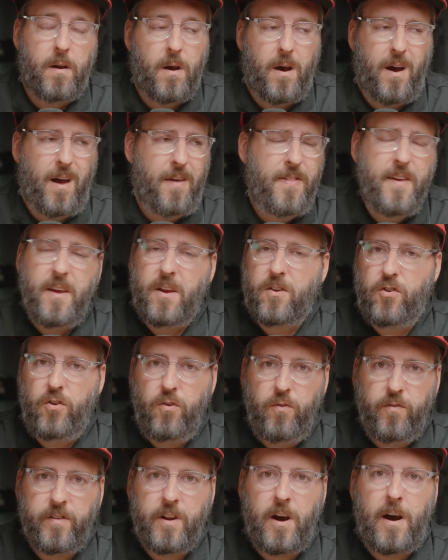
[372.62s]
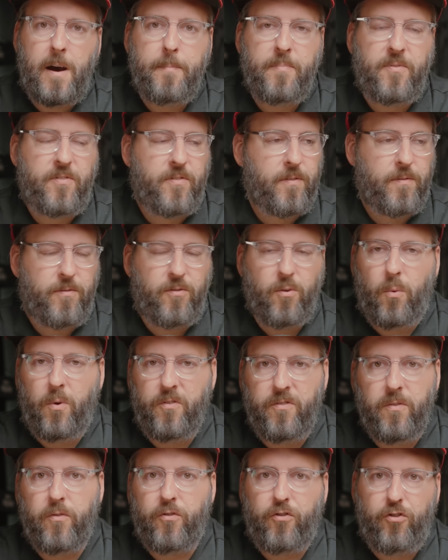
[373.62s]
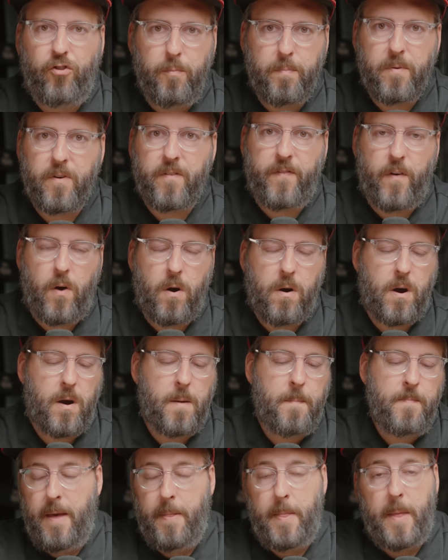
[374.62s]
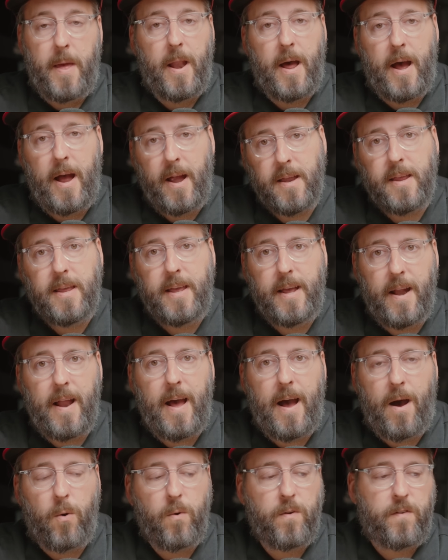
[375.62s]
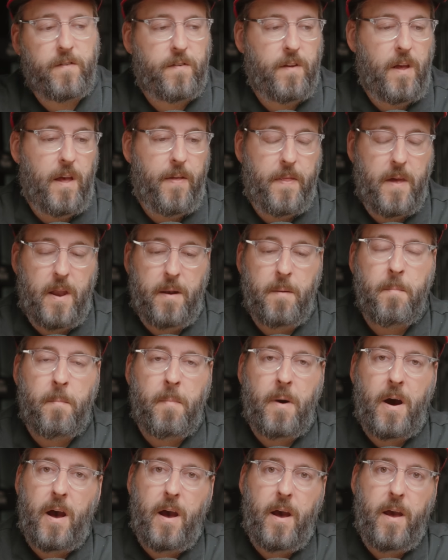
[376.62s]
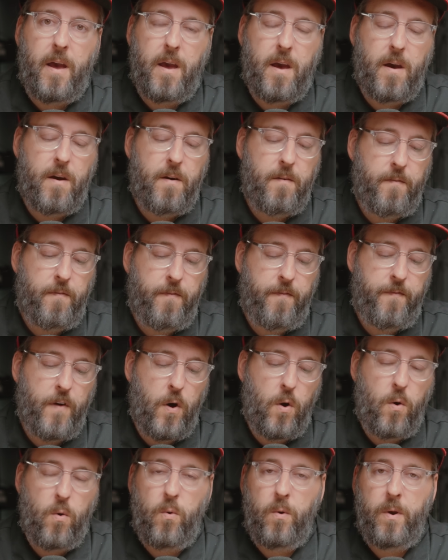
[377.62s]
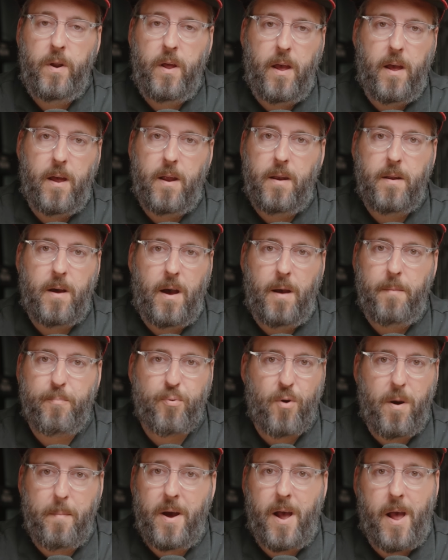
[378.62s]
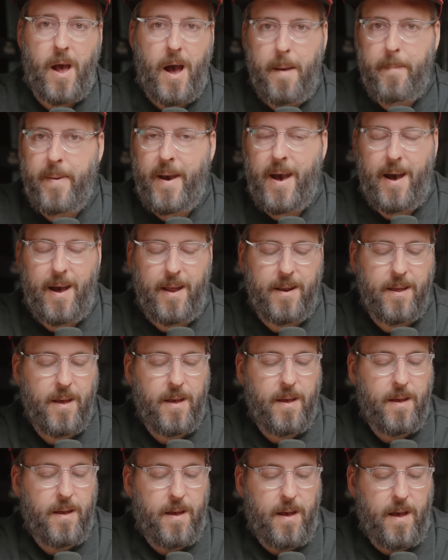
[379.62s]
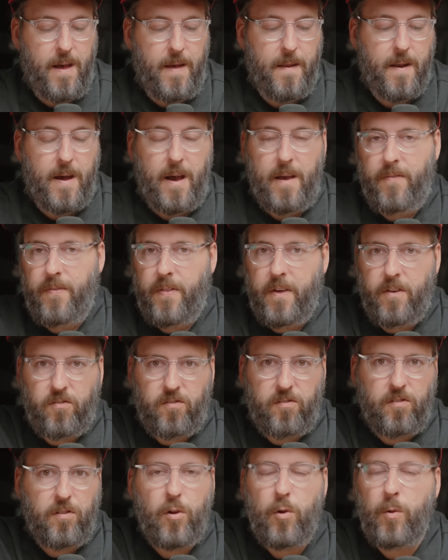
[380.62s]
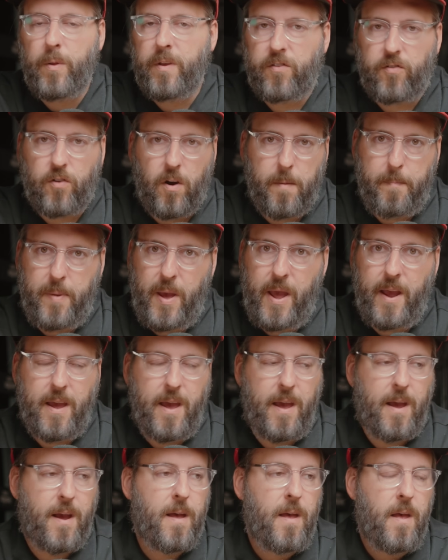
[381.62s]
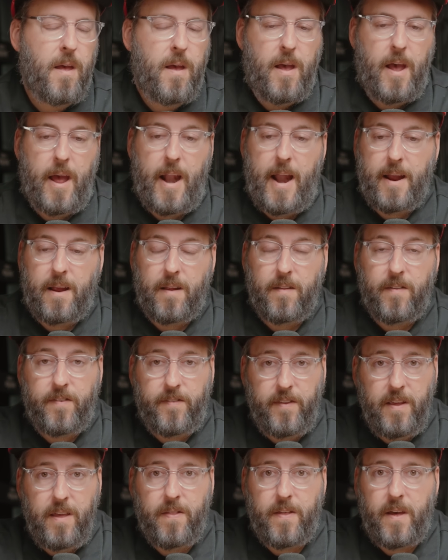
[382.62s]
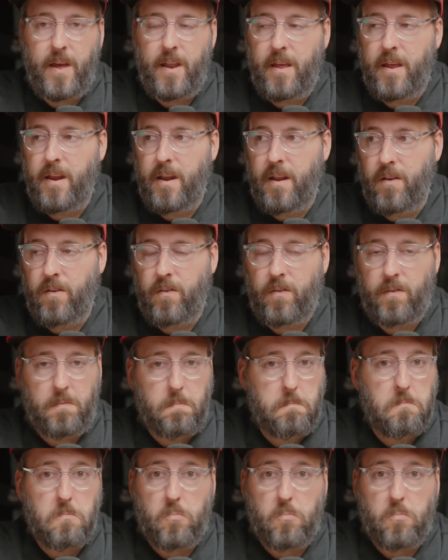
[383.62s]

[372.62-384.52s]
I think 2 stops, so it wasn't super far. And then I get out, and then my phone, and I brought my iPad, and they slowly start pinging, and I can see that it is